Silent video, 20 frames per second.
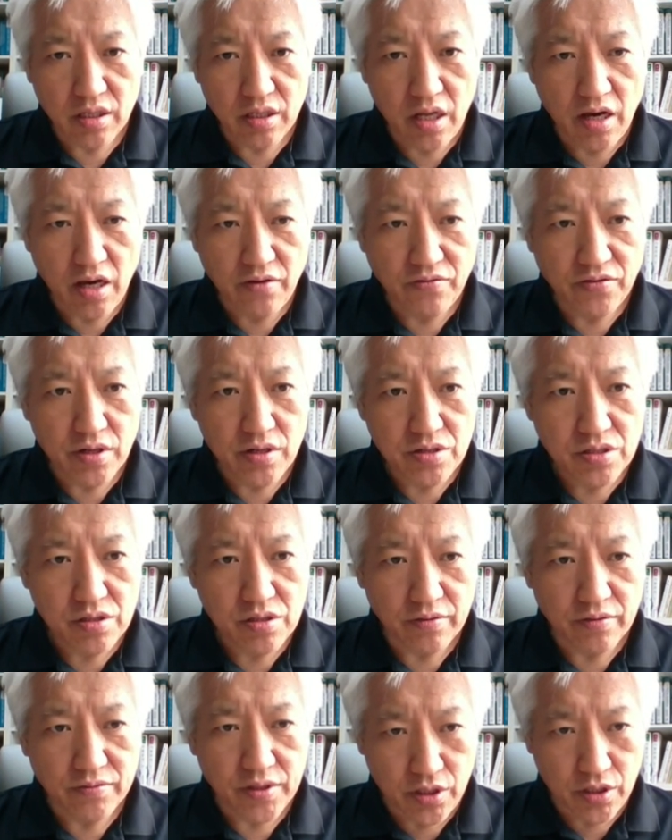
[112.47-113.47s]
nobles
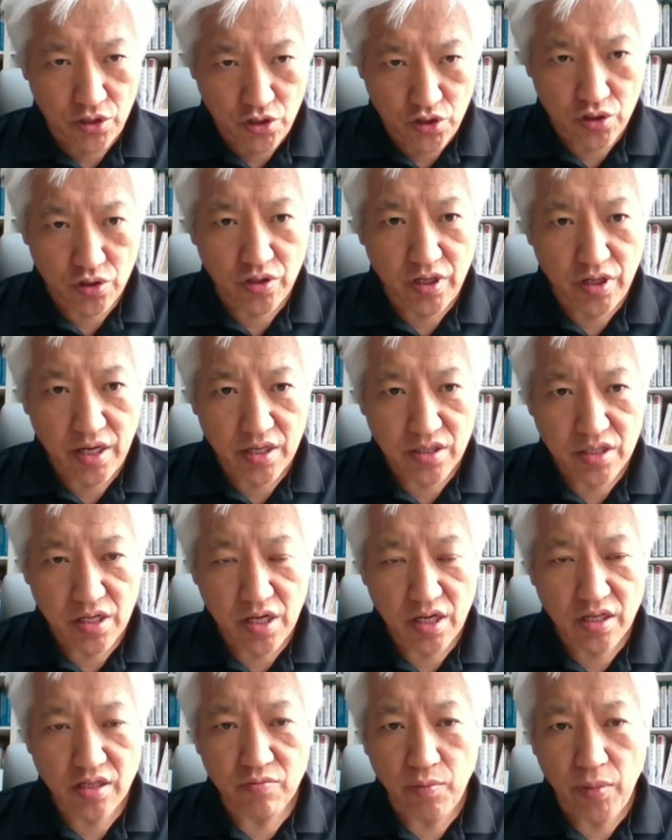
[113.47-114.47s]
of the Judah
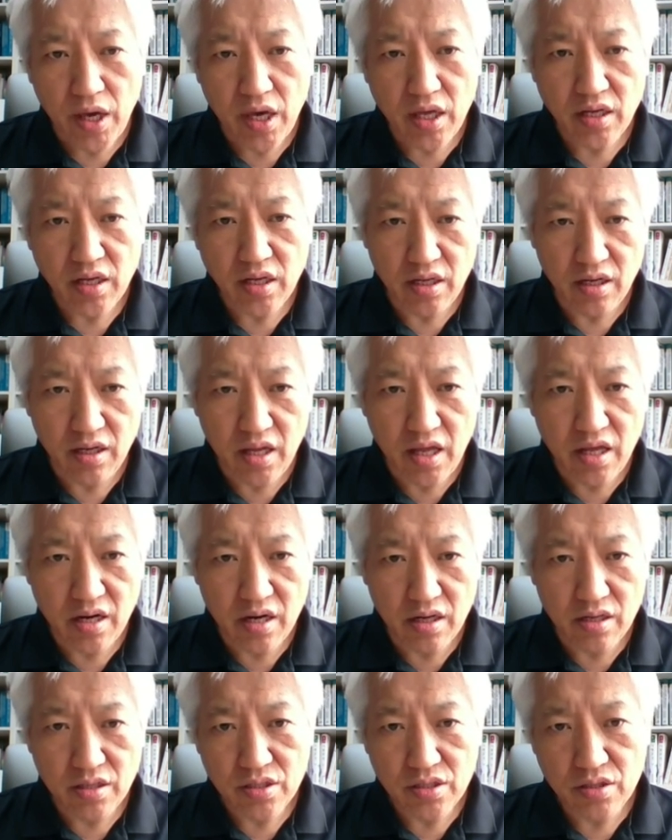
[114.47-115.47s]
sent many
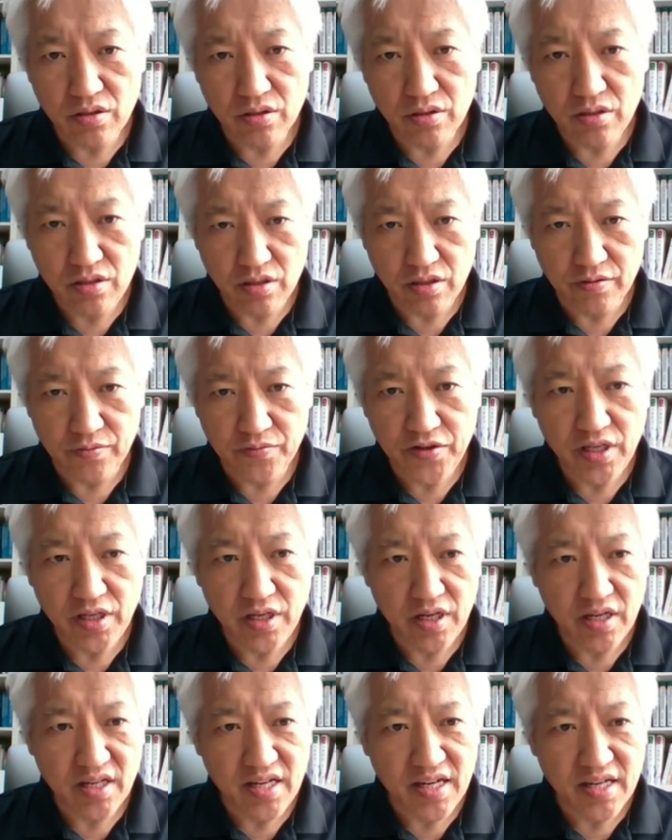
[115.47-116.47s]
letters to Tobiah,